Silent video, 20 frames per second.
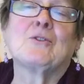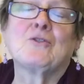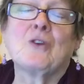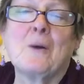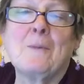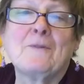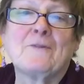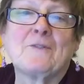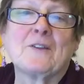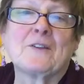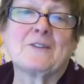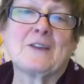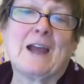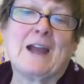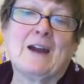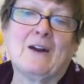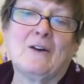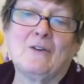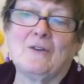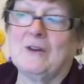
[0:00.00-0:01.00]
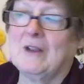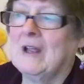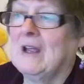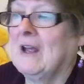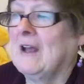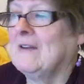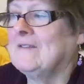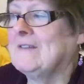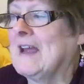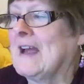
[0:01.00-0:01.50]
top of the town
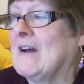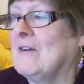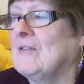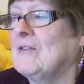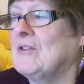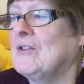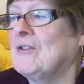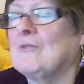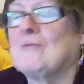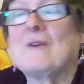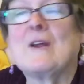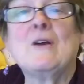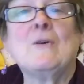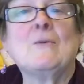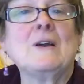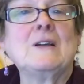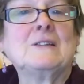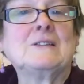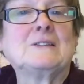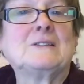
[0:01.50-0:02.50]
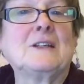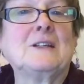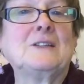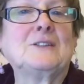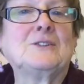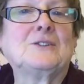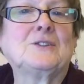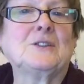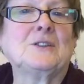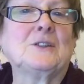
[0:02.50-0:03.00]
down to the railway
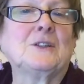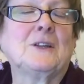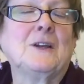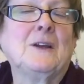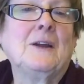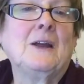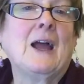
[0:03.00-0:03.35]
station